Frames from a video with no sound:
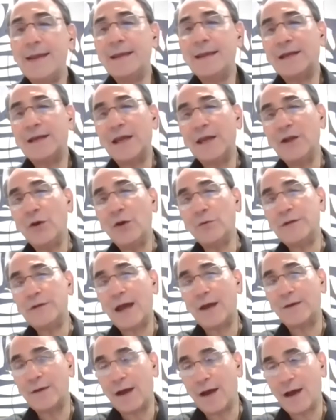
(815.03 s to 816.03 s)
And it can go
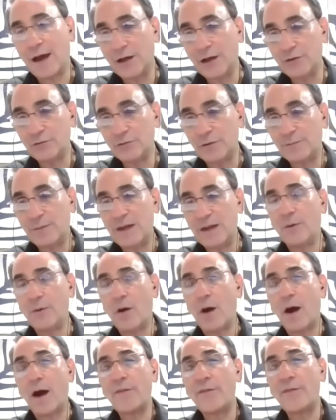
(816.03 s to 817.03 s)
down 100
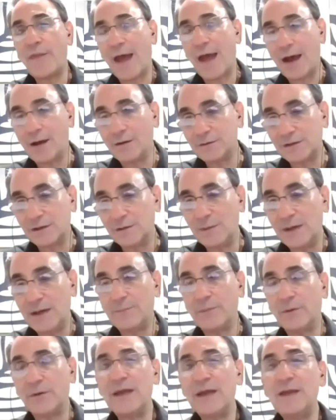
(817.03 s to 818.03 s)
people, 1,000
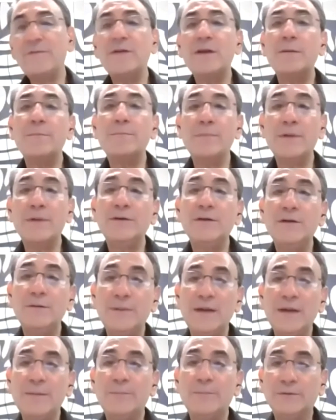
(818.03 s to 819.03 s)
people, even 1
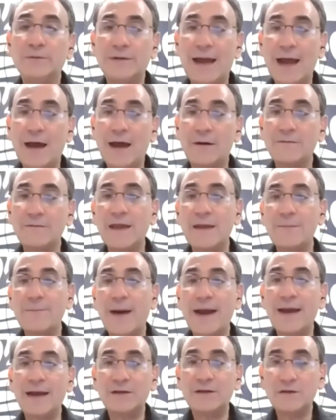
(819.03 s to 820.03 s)
million people down if they
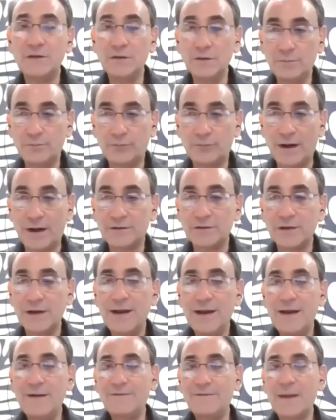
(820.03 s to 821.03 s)
buy a toothbrush,
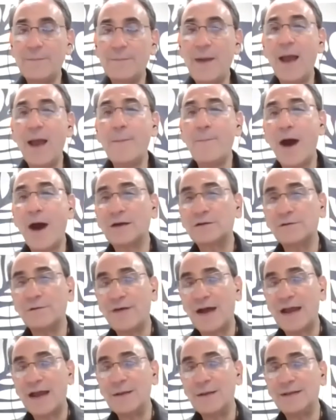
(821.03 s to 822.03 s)
if they buy a box
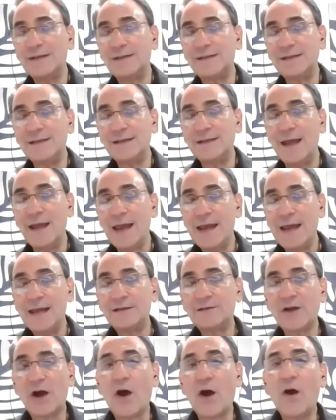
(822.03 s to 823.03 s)
of vitamin C.
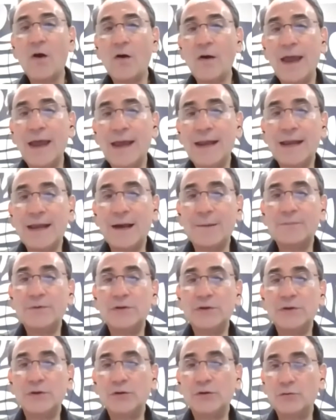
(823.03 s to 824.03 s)
It's all adding
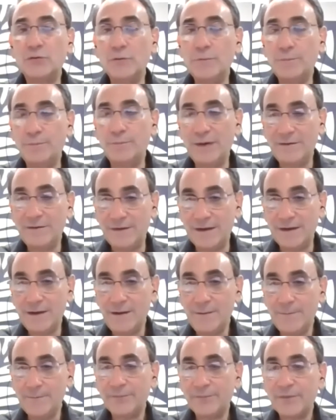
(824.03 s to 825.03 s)
up to your group
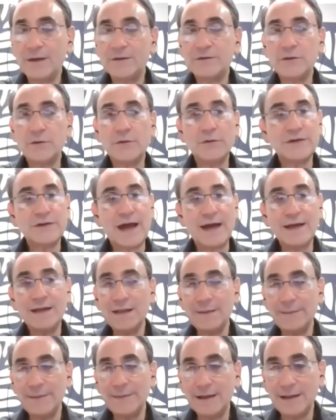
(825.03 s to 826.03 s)
PV. So those
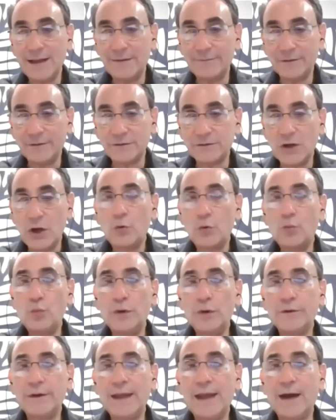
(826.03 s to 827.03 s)
unlimited levels
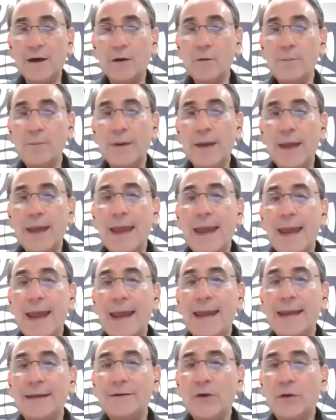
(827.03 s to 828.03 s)
really help.
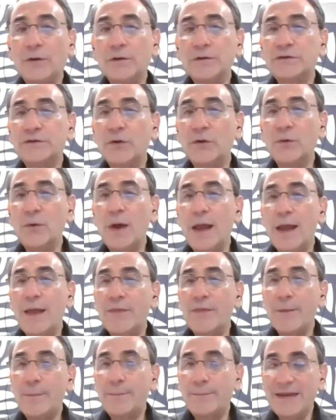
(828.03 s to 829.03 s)
And also,
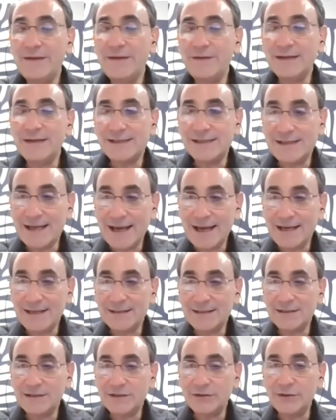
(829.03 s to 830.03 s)
the PV
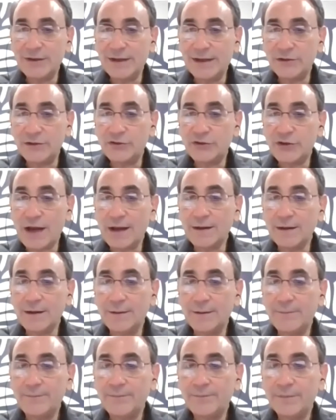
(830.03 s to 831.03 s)
stays until you get a check,
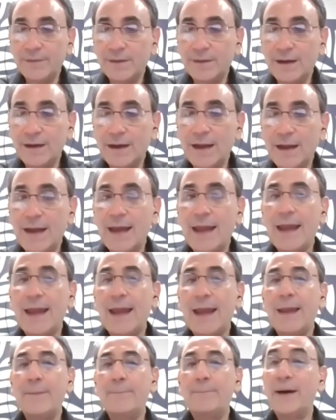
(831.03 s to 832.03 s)

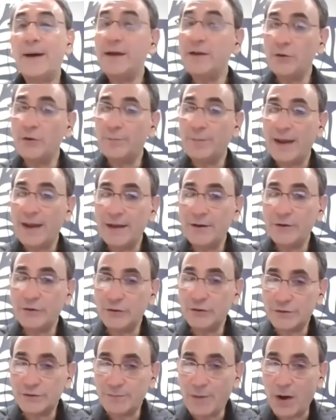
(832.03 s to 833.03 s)
but you're paid
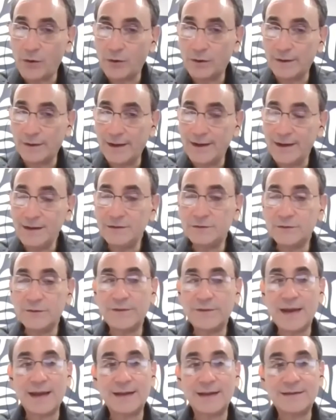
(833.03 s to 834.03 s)
on your smaller leg. So
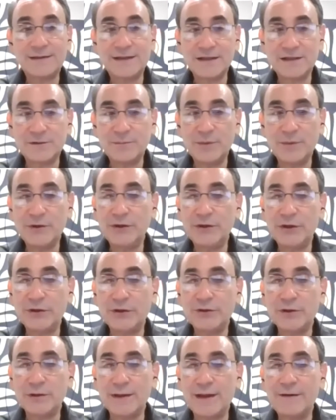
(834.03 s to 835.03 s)
if you had 6 million
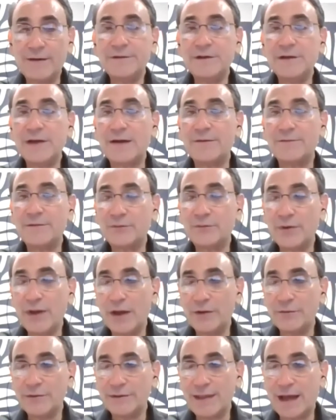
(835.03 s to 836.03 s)
on your left and you have
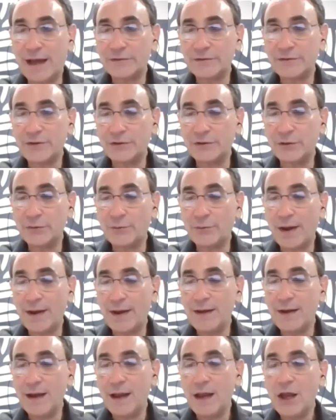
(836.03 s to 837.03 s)
300,000 on your
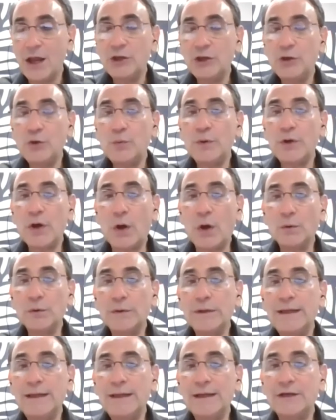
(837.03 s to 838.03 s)
right, you would
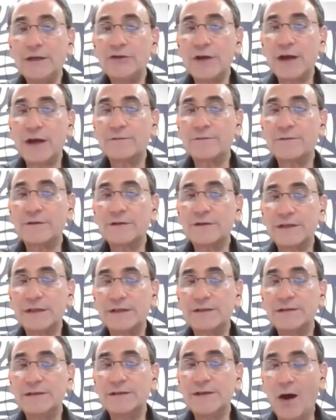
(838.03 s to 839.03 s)
only get a check for
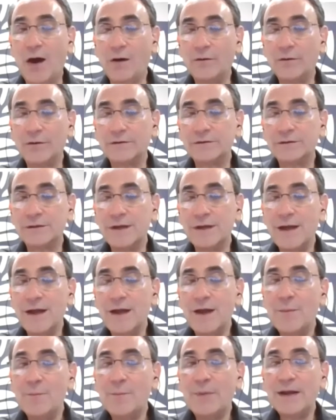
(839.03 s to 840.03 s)
$60.
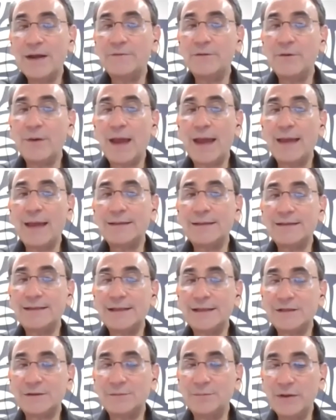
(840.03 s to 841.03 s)
But if you had
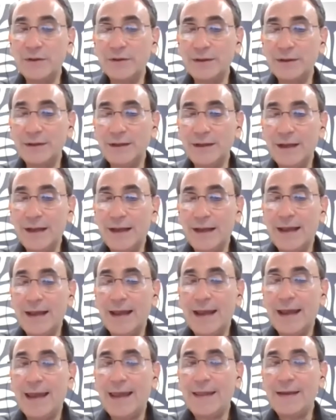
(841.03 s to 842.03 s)
6 million
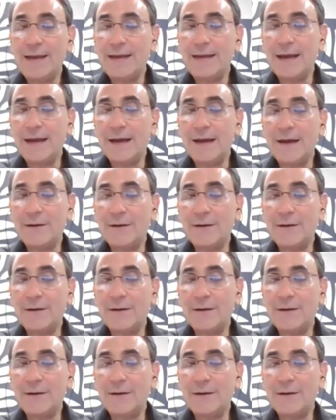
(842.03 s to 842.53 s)
and